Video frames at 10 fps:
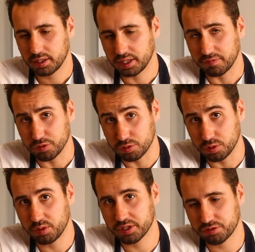if you
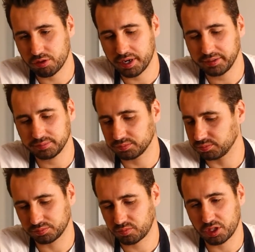do this right,
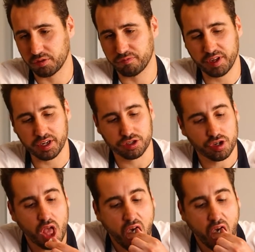the fish,